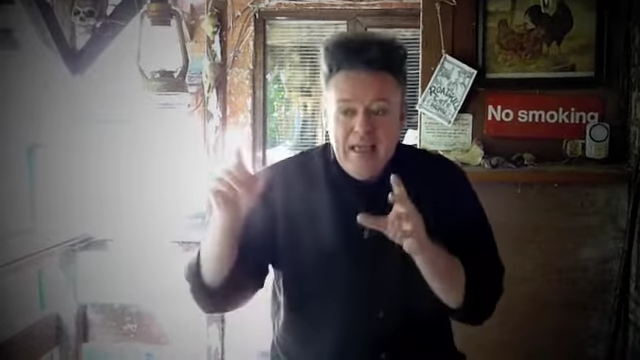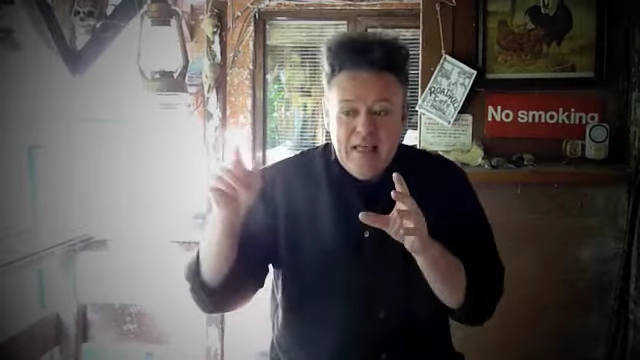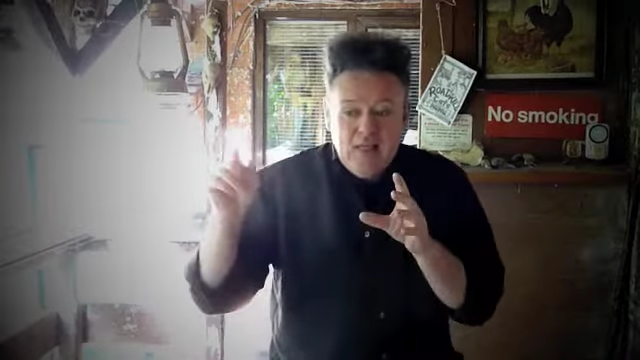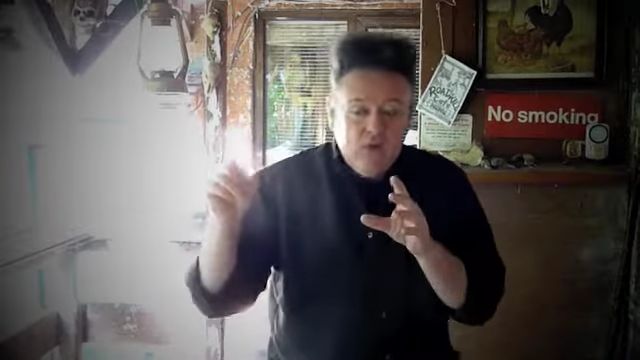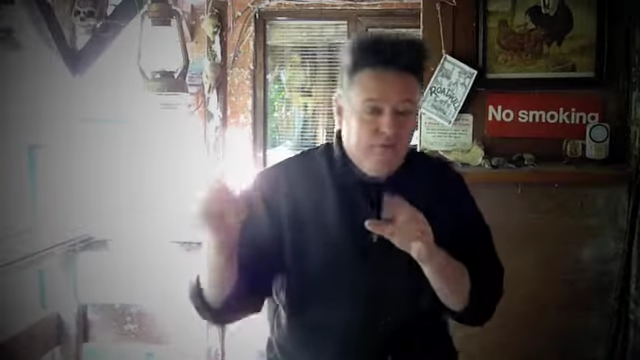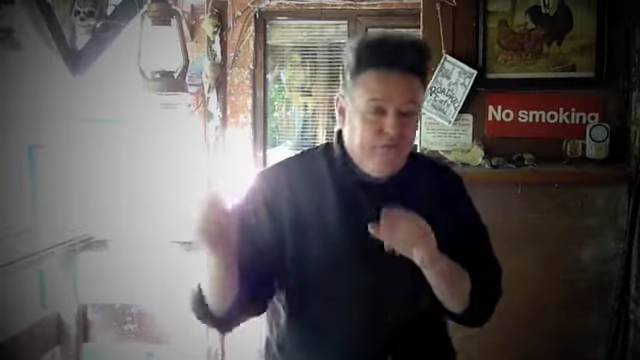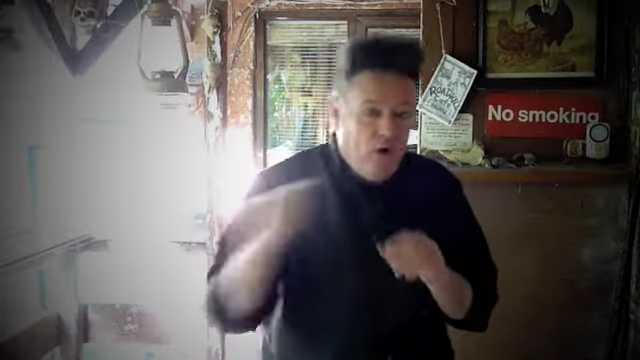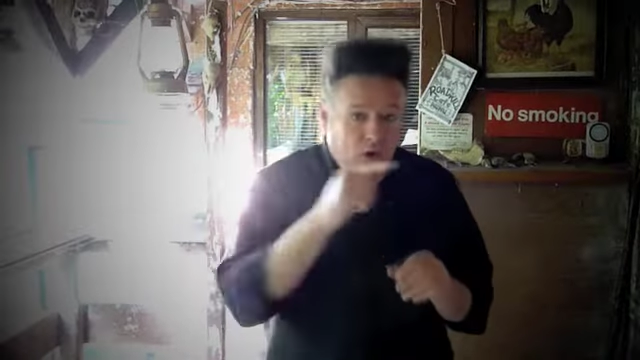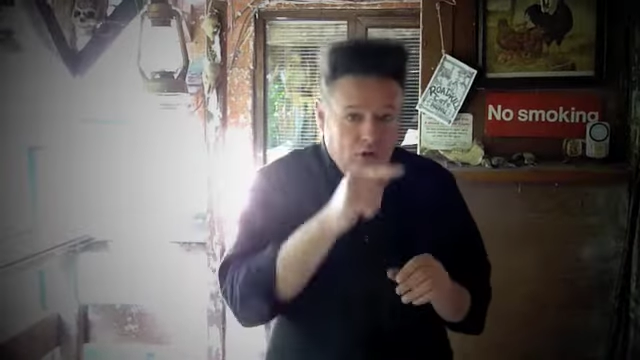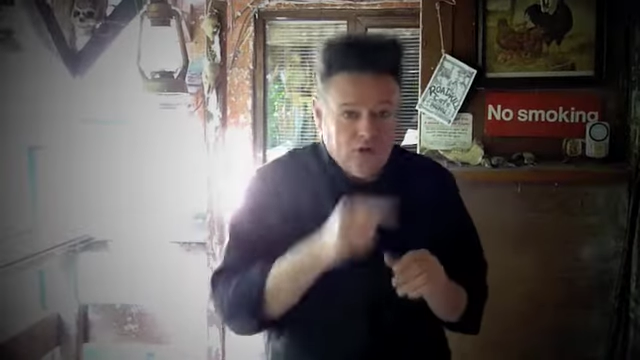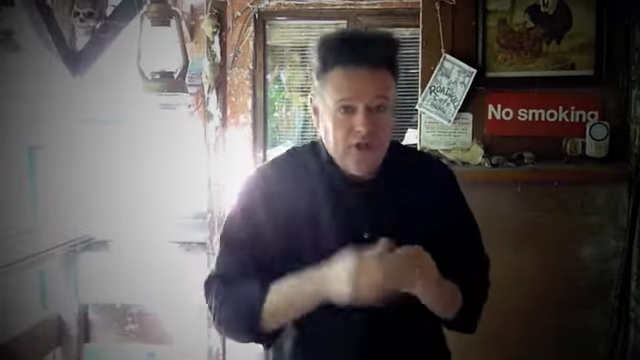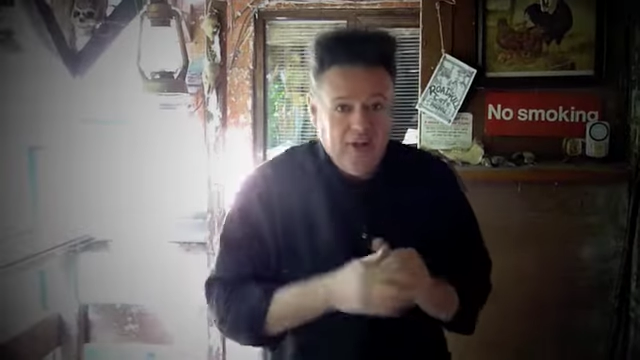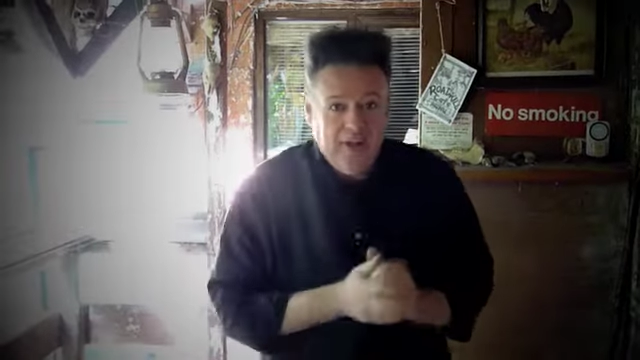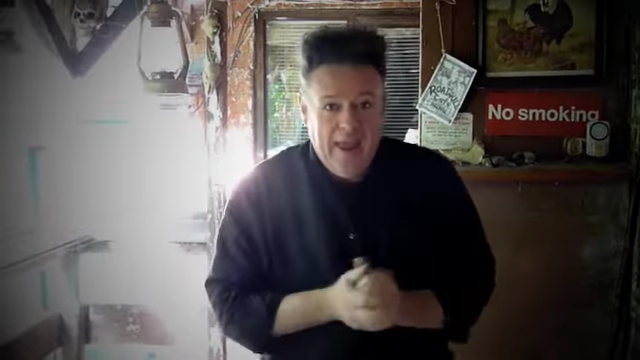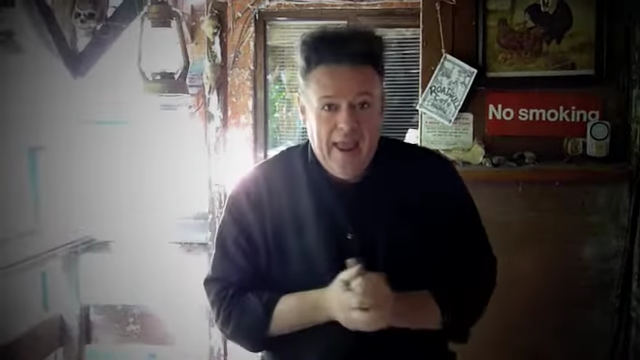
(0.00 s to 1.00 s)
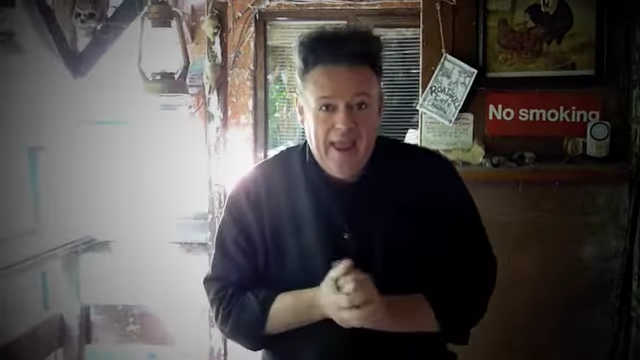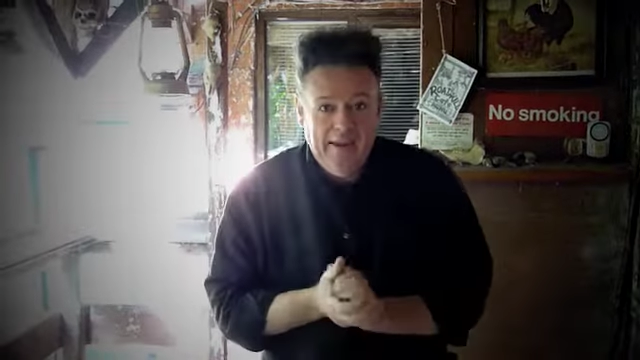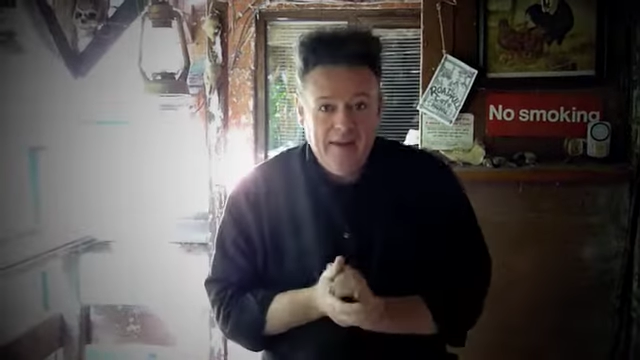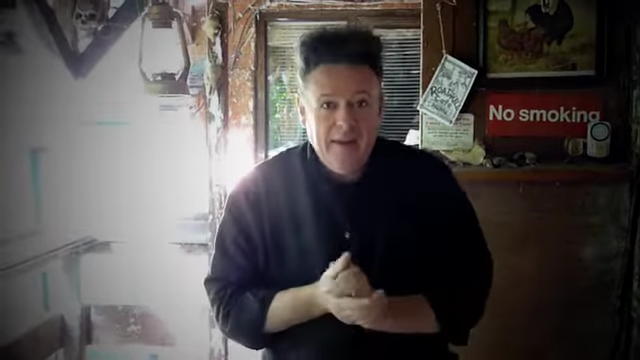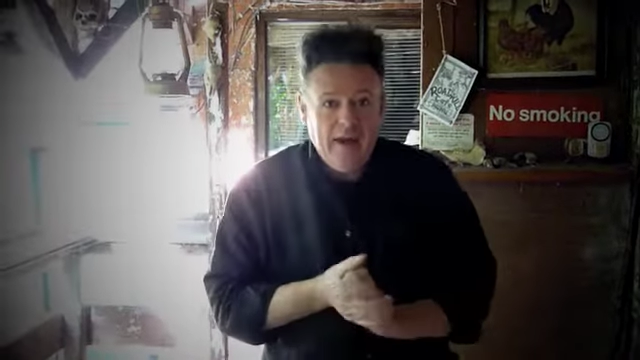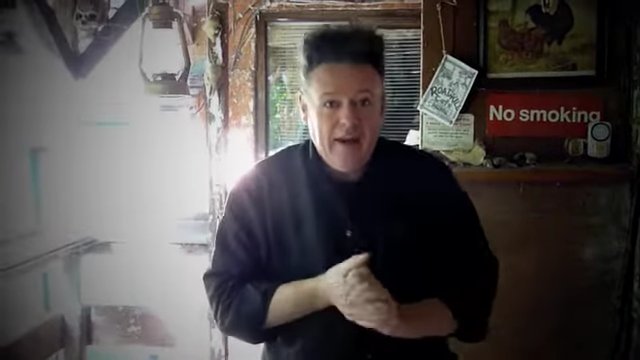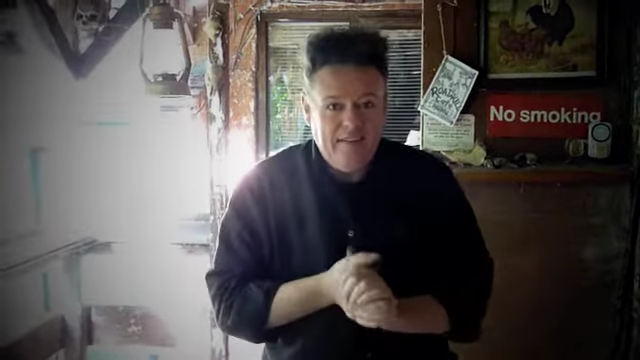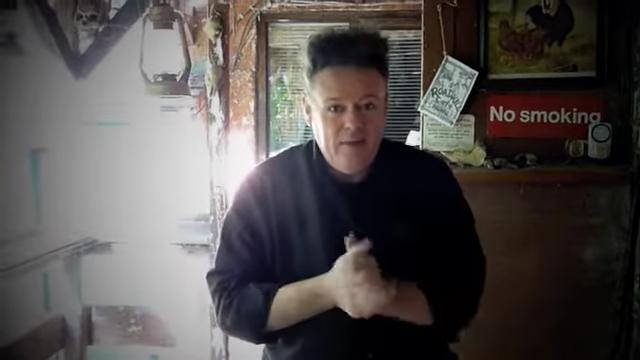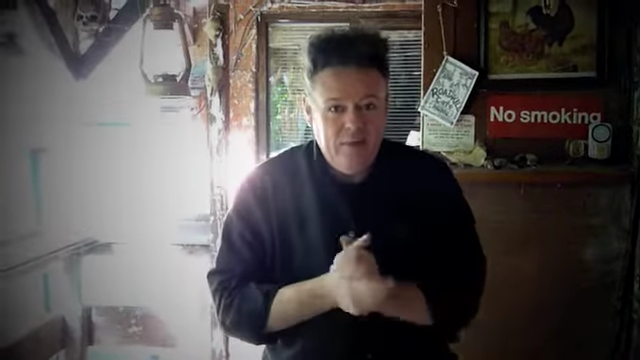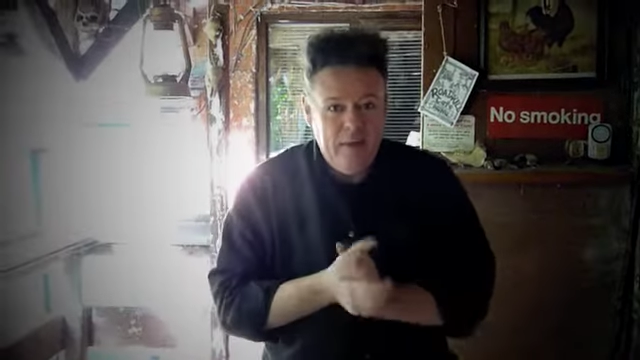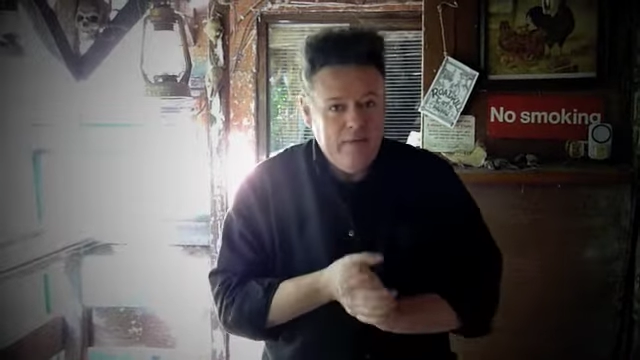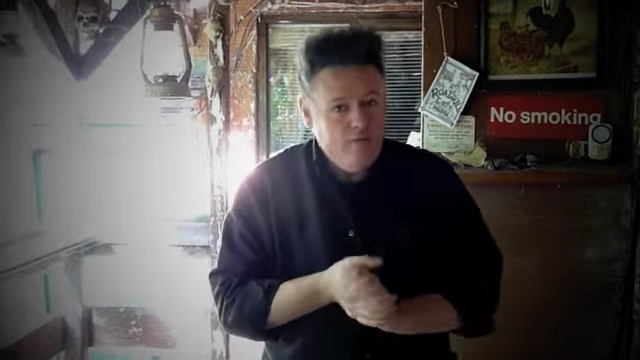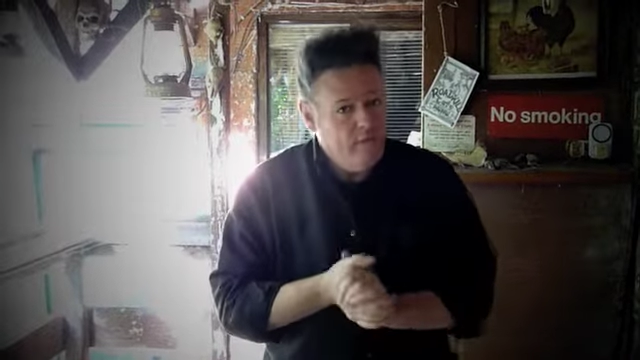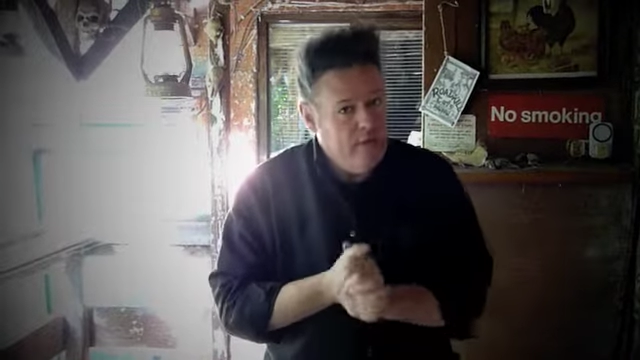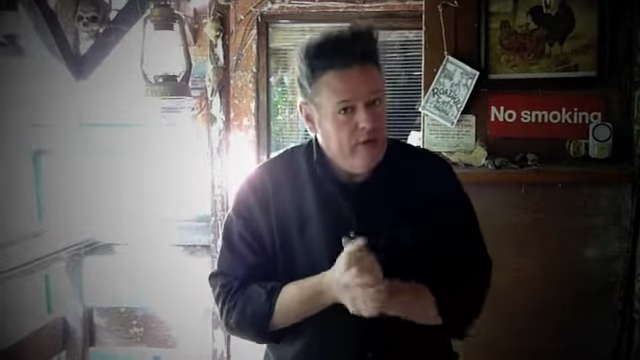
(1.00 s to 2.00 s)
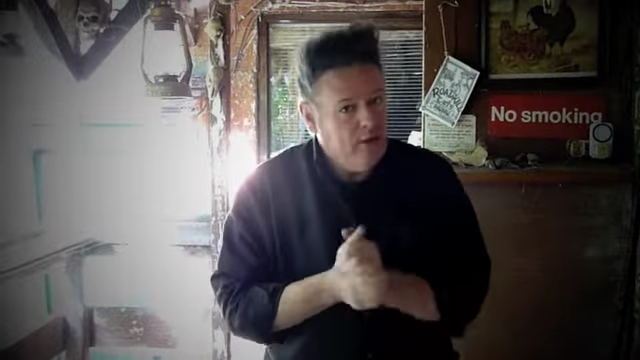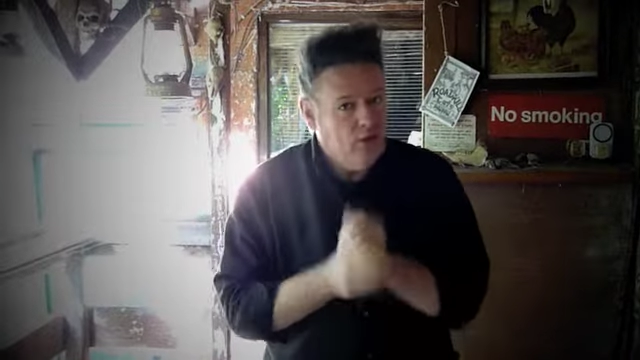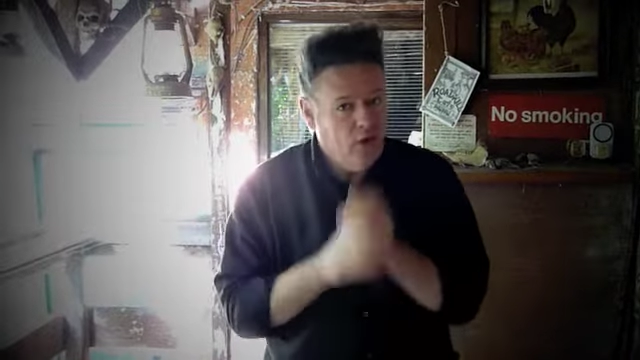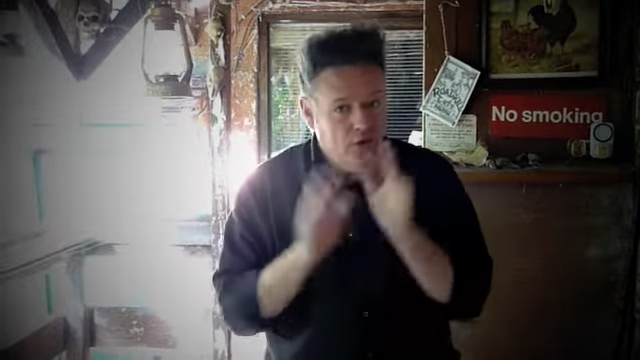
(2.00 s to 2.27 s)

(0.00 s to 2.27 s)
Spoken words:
the fox can get in and have a bit of a meal,